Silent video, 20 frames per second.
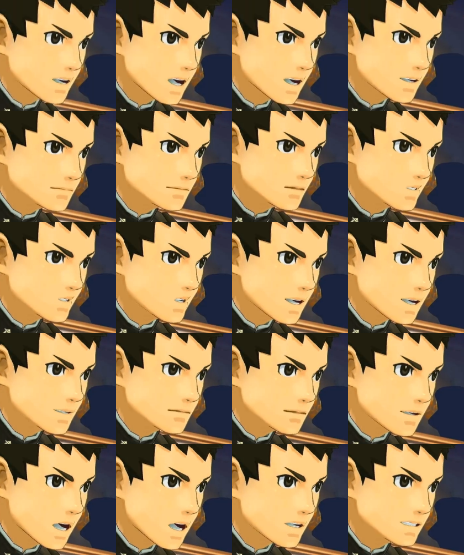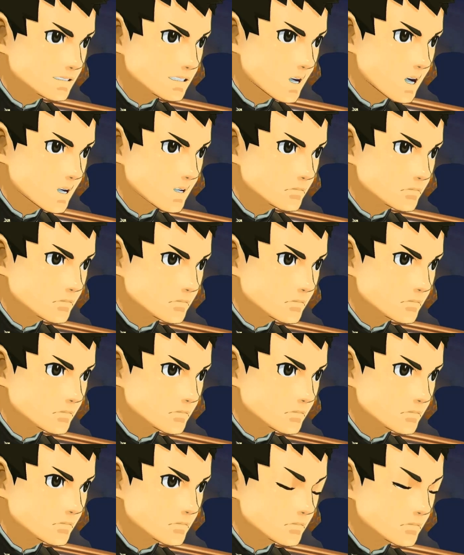if we were to look at this the
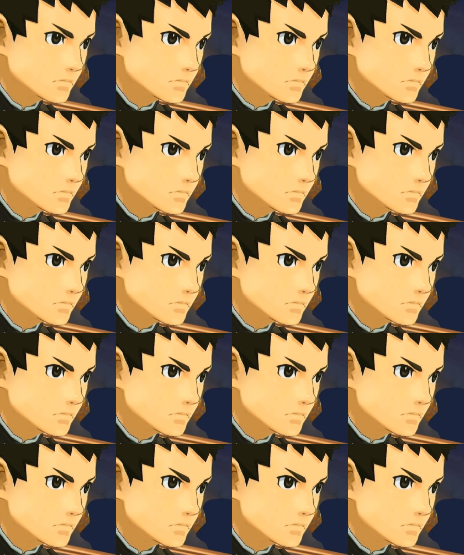other way